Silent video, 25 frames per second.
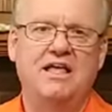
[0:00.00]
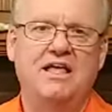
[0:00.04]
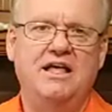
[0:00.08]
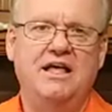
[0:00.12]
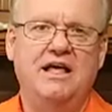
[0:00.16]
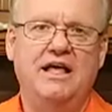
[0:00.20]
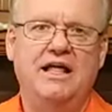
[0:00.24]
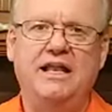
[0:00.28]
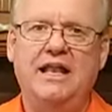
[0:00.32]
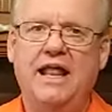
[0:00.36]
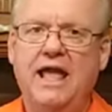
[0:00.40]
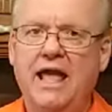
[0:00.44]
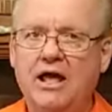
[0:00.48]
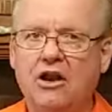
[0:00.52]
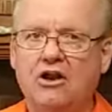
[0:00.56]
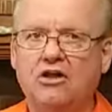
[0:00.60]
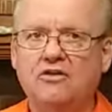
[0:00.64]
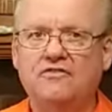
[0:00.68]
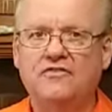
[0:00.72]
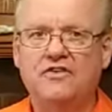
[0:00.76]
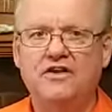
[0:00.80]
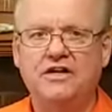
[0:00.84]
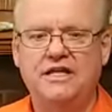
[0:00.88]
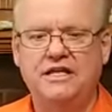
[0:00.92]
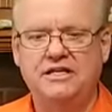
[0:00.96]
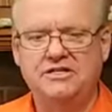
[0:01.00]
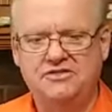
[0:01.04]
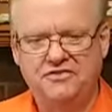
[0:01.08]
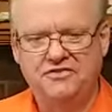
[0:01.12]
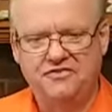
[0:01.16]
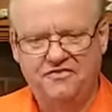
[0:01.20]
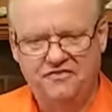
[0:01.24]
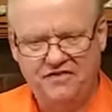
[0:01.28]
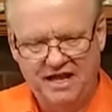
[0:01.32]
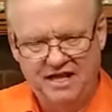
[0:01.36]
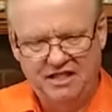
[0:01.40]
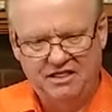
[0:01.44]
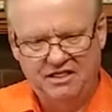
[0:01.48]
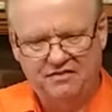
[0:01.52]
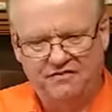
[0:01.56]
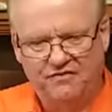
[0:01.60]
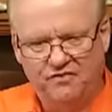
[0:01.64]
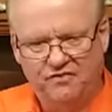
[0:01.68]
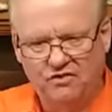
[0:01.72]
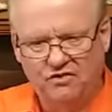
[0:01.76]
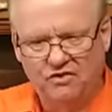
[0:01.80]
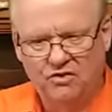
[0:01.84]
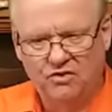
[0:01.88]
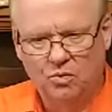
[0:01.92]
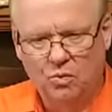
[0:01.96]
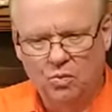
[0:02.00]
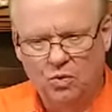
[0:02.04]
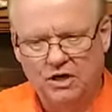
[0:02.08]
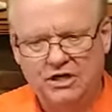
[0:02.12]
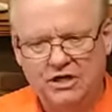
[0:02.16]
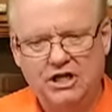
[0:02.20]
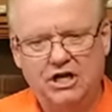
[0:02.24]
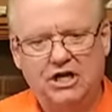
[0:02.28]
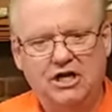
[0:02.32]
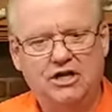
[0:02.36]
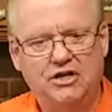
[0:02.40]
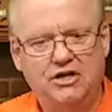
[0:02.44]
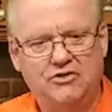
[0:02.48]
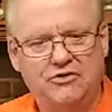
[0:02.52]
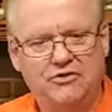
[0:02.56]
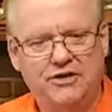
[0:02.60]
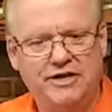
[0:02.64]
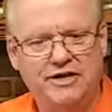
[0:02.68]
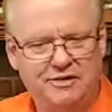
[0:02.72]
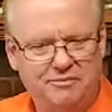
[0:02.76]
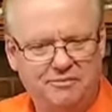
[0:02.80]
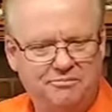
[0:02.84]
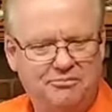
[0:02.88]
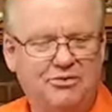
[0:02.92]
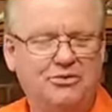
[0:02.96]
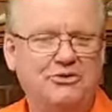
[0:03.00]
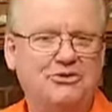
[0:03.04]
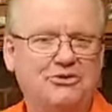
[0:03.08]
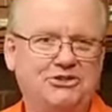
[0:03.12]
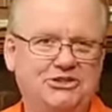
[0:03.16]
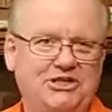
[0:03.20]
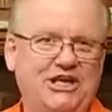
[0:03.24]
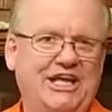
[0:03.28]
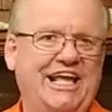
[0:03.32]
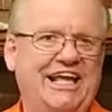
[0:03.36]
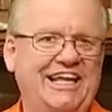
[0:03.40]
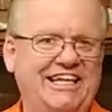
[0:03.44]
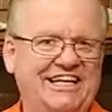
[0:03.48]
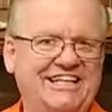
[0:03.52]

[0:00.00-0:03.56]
An elephant is faithful 100%.